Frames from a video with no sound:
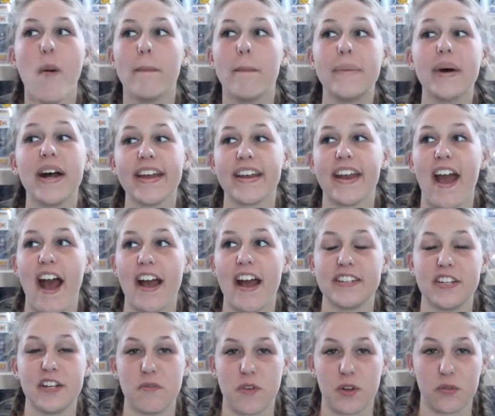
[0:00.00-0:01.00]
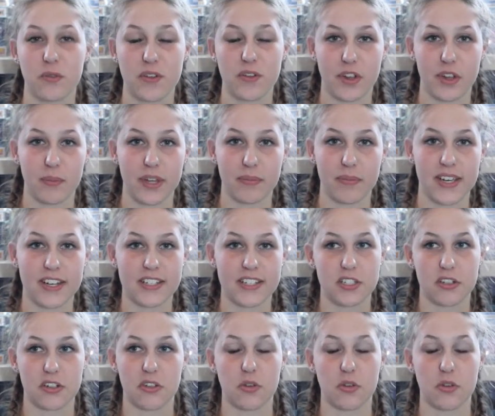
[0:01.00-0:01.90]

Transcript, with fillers: But I didn't want to refilm it because, you know,